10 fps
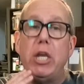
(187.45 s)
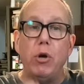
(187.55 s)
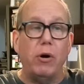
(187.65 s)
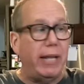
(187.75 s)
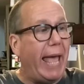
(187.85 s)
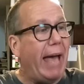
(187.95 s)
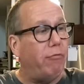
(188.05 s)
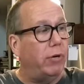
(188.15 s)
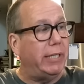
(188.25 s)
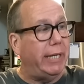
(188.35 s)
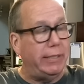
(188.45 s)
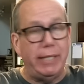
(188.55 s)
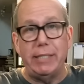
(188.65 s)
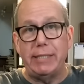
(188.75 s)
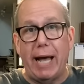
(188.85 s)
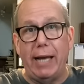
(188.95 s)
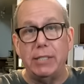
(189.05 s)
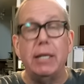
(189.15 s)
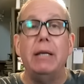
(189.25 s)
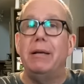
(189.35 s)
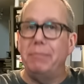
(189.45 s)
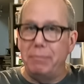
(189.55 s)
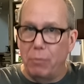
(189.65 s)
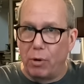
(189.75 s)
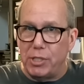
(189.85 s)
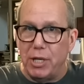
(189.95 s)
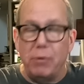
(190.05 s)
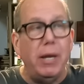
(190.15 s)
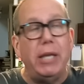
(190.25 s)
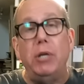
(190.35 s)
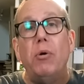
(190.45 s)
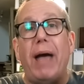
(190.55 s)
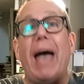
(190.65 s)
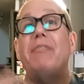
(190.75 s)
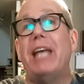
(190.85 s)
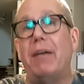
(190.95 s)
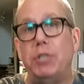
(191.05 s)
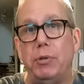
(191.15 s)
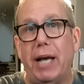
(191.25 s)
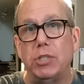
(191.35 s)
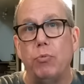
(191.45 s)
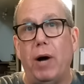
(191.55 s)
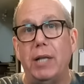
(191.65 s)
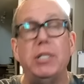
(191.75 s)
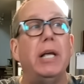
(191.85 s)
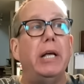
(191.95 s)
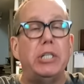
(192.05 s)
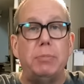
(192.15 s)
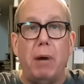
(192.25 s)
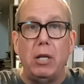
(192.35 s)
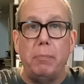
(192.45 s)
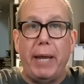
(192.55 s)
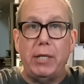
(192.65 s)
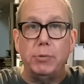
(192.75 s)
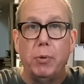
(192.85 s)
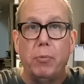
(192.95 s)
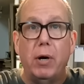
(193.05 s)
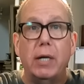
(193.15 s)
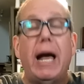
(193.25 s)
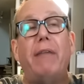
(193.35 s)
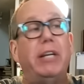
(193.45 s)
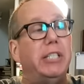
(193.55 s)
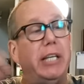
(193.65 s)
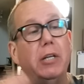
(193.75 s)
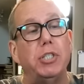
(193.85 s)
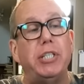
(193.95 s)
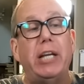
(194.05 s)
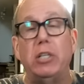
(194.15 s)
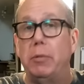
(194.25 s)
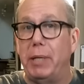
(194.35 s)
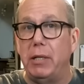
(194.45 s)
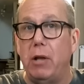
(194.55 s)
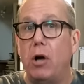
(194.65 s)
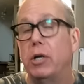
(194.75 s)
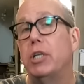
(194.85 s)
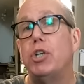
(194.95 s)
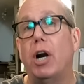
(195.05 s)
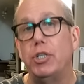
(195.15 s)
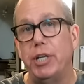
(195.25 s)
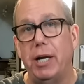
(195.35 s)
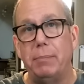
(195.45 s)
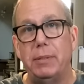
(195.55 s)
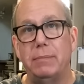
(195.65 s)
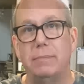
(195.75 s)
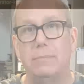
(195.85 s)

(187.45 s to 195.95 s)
You already have one in this size. More so, you don't have to have 2,000 watts. Smaller panels will work. Obviously, it'll just take a little bit longer to charge it up.